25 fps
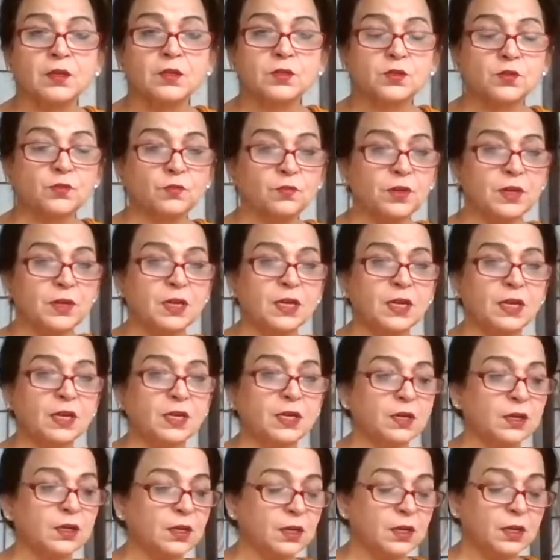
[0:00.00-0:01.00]
So we
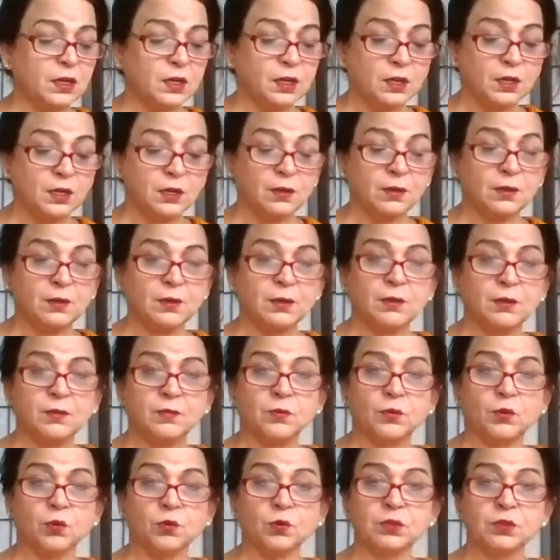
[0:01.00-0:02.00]
need
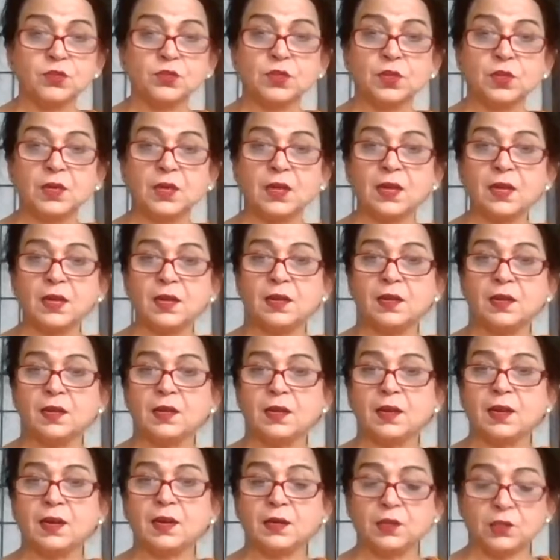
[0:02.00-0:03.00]
those three
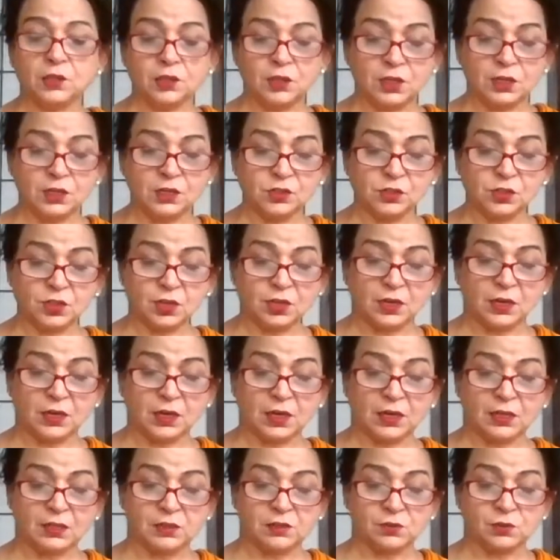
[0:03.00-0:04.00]
and these
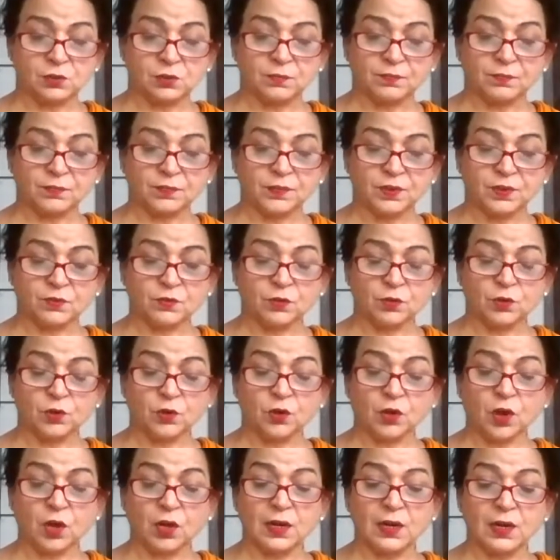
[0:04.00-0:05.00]
three also. So
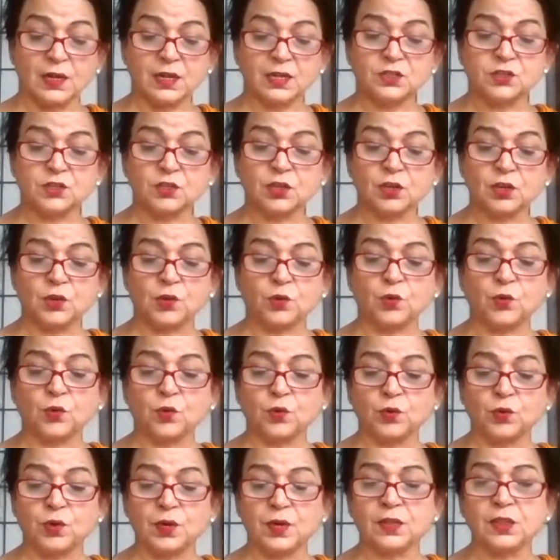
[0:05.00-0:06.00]
knowledge, the
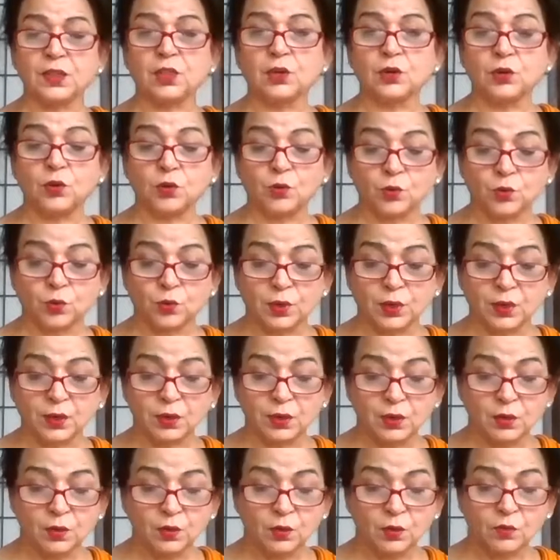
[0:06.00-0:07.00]
known and the knower
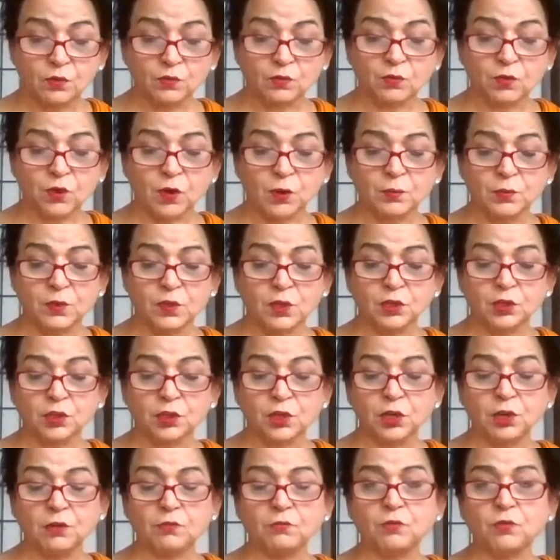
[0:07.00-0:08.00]
form the
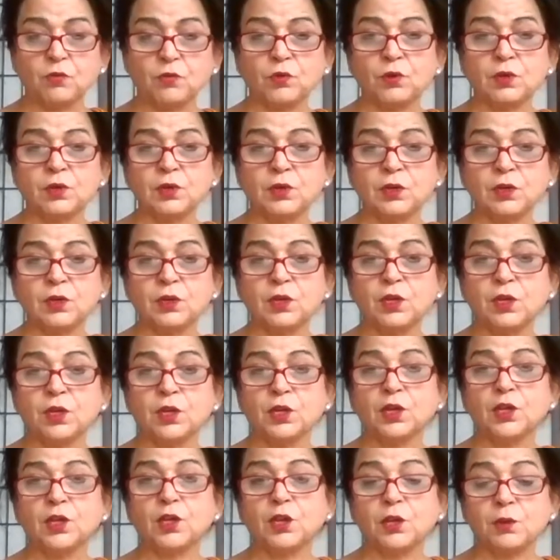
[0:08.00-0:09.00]
threefold
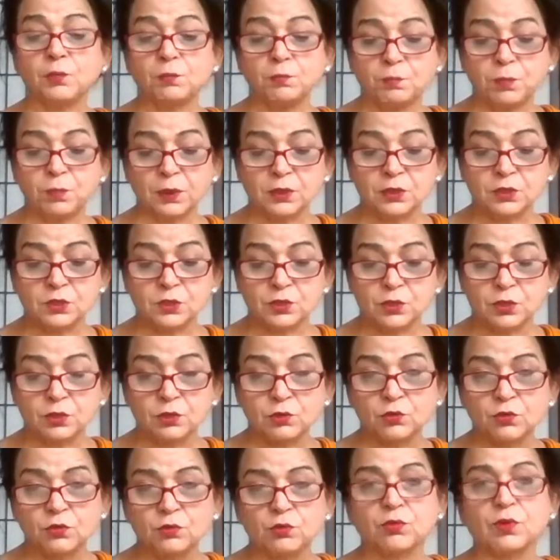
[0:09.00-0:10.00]
impulse
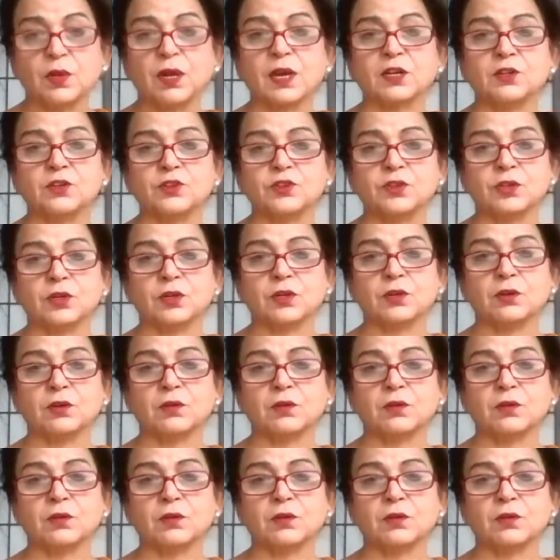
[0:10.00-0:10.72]
to action.